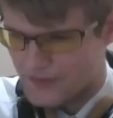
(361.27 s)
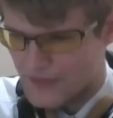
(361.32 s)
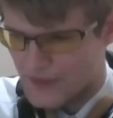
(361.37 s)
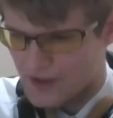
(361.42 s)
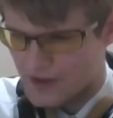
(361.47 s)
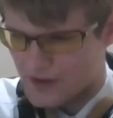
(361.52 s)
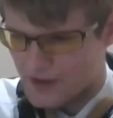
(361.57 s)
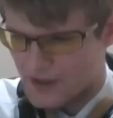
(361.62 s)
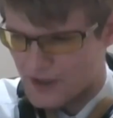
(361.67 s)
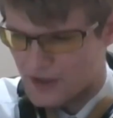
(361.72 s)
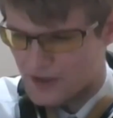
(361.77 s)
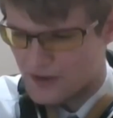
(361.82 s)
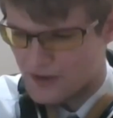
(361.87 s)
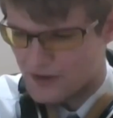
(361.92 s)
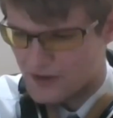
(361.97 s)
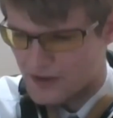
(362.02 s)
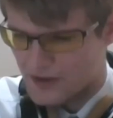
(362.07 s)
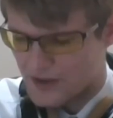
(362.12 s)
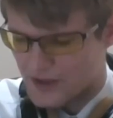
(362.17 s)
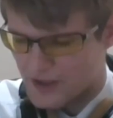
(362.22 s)
And they
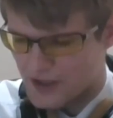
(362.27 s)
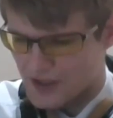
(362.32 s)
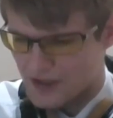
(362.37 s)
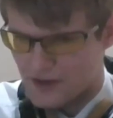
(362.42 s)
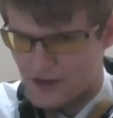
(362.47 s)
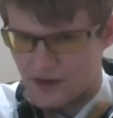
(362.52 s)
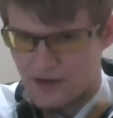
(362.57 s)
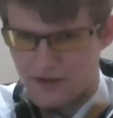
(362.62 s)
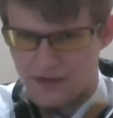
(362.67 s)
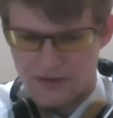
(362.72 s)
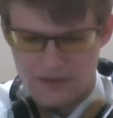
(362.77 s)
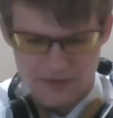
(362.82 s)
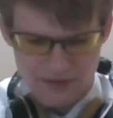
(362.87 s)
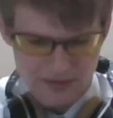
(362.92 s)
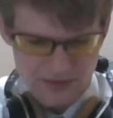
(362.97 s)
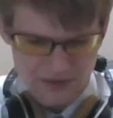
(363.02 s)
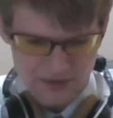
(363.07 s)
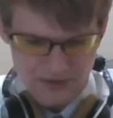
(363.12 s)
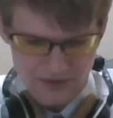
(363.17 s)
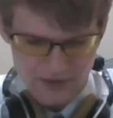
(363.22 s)
are connected.
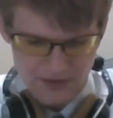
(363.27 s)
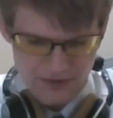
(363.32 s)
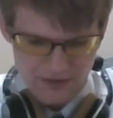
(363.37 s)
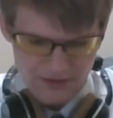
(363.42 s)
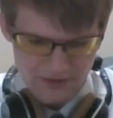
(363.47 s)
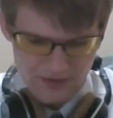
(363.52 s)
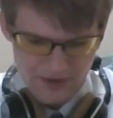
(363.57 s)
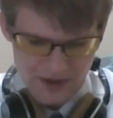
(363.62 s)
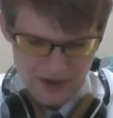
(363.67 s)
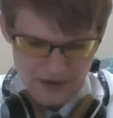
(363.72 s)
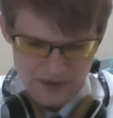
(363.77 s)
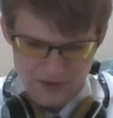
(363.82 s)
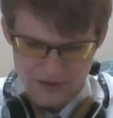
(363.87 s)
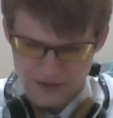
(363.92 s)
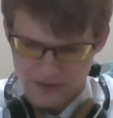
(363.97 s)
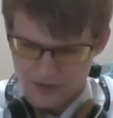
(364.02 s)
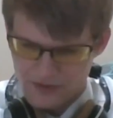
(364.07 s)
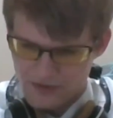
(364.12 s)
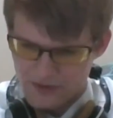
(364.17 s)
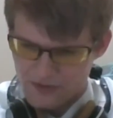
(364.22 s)
Alright,
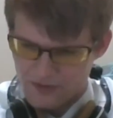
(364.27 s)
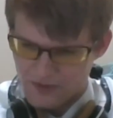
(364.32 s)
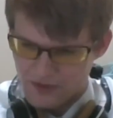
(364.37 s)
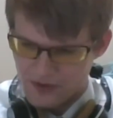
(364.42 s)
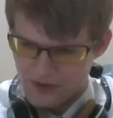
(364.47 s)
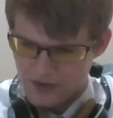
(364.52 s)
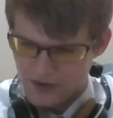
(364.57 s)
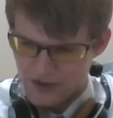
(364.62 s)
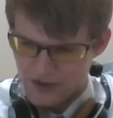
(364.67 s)
this is the first